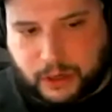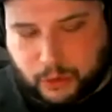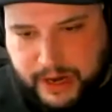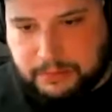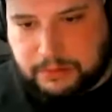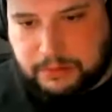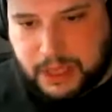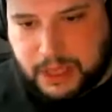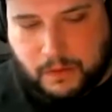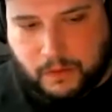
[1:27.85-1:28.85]

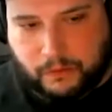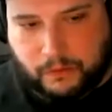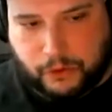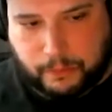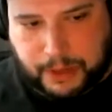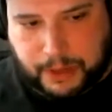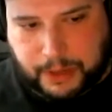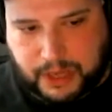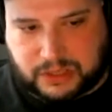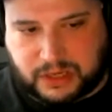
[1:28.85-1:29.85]
incredibly
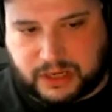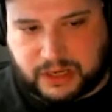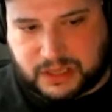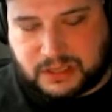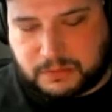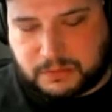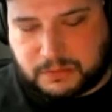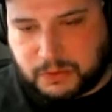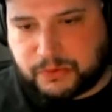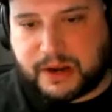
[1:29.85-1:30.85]
robust and
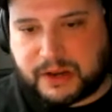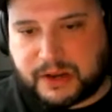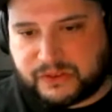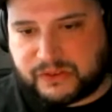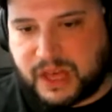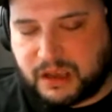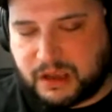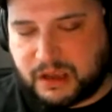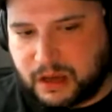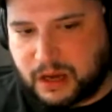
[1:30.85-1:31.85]
extensible products
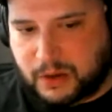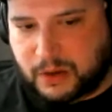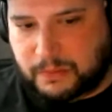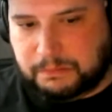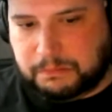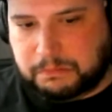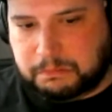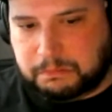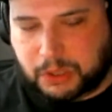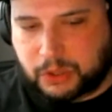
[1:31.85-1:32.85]
like
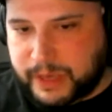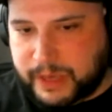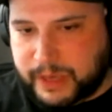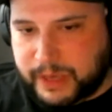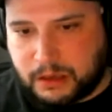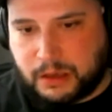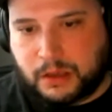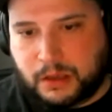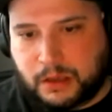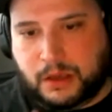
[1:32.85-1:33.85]
Pulumi
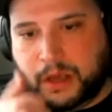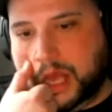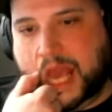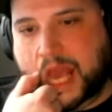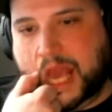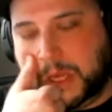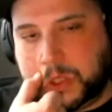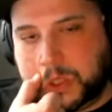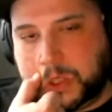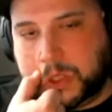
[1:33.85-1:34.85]

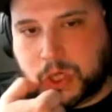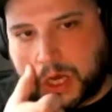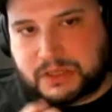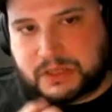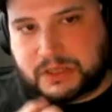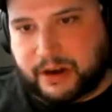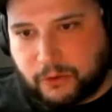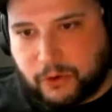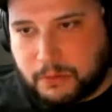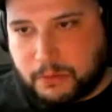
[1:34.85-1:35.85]
and
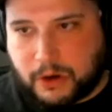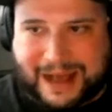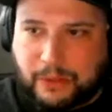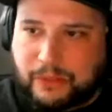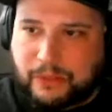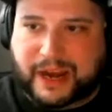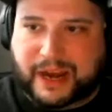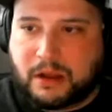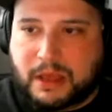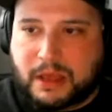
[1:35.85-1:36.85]
Terraform are out
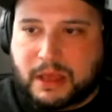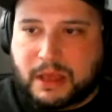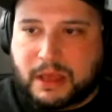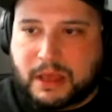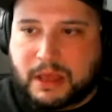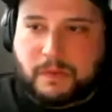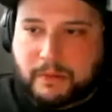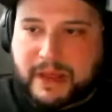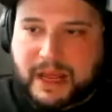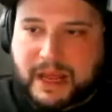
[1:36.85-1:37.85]
there, and
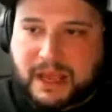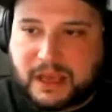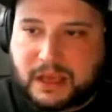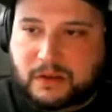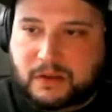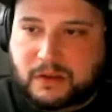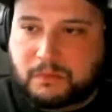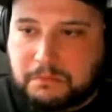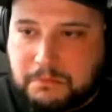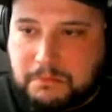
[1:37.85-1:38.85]
they're making it
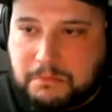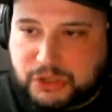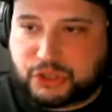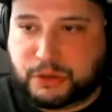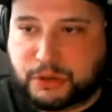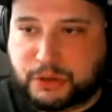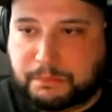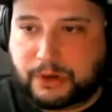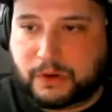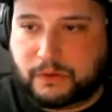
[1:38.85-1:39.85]
much
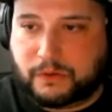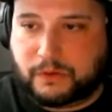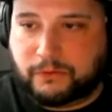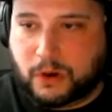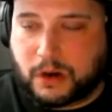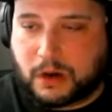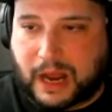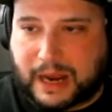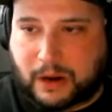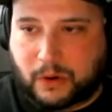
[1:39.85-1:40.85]
simpler
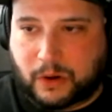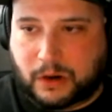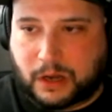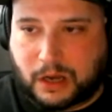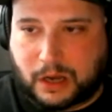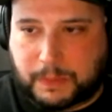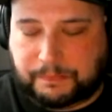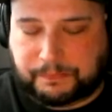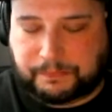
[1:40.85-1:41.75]
for our